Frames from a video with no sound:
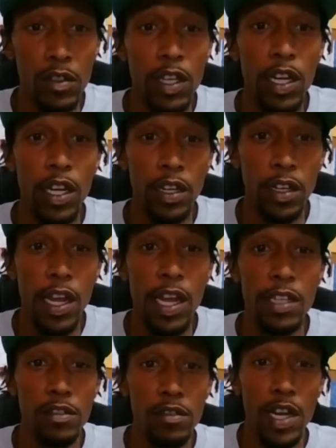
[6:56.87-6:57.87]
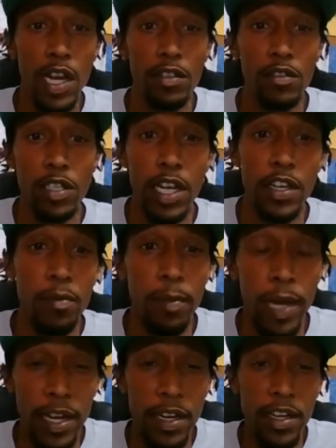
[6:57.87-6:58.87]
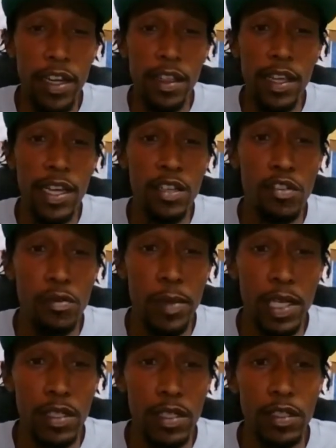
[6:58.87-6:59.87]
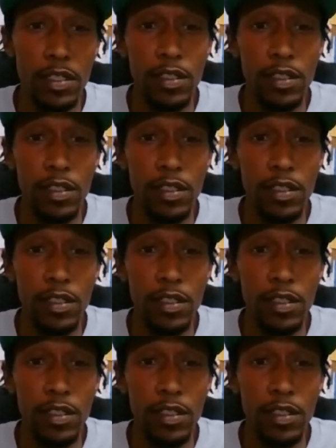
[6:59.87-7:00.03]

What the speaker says: Yeah, got you. Got you. Can you play any other instruments?